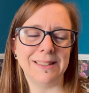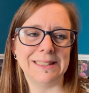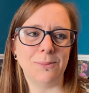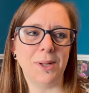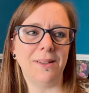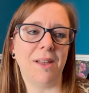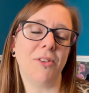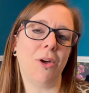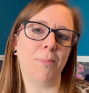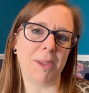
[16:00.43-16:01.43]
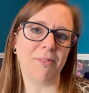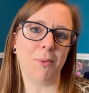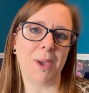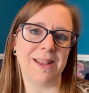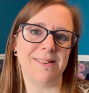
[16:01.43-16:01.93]
Well, I've got a bit of a
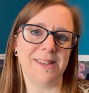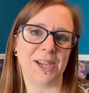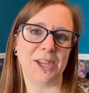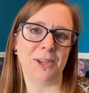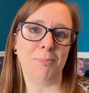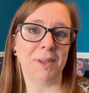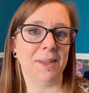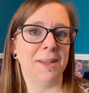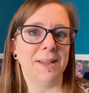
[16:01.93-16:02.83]
way to go, but